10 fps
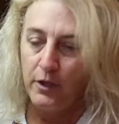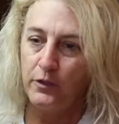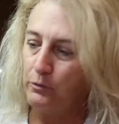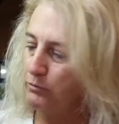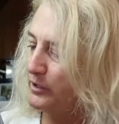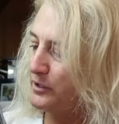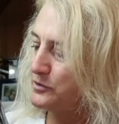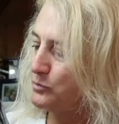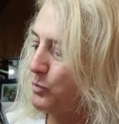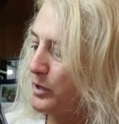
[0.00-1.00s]
There really
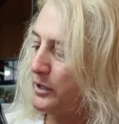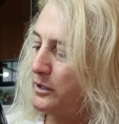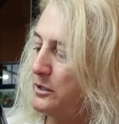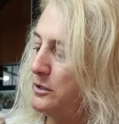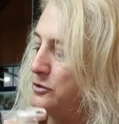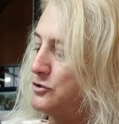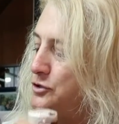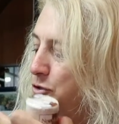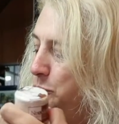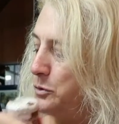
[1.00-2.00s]
is 1,
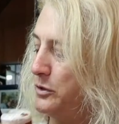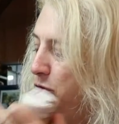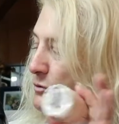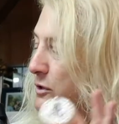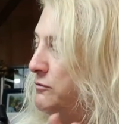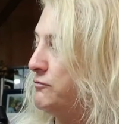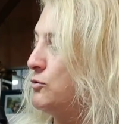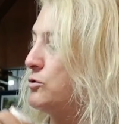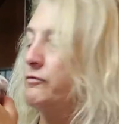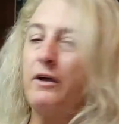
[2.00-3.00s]
2, 3,
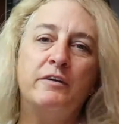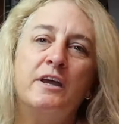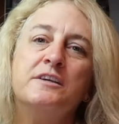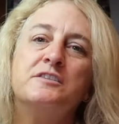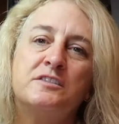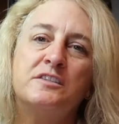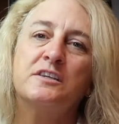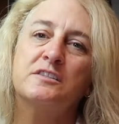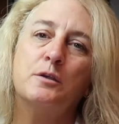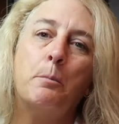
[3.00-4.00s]
4, 5,
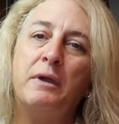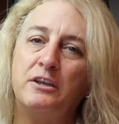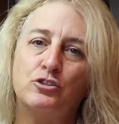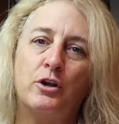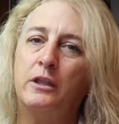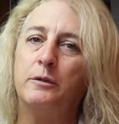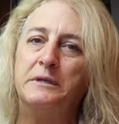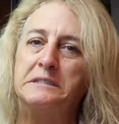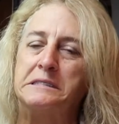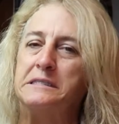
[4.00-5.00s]
6 major
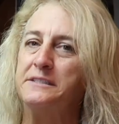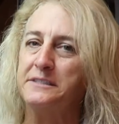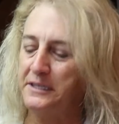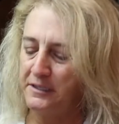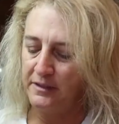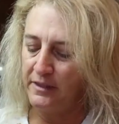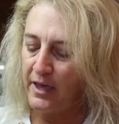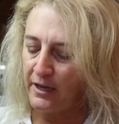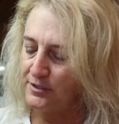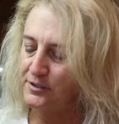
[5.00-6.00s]
elements in this kit.
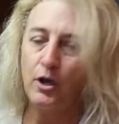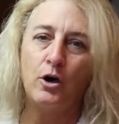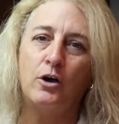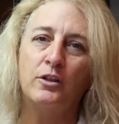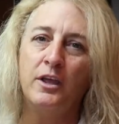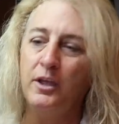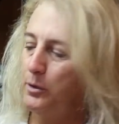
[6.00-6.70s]
That is all.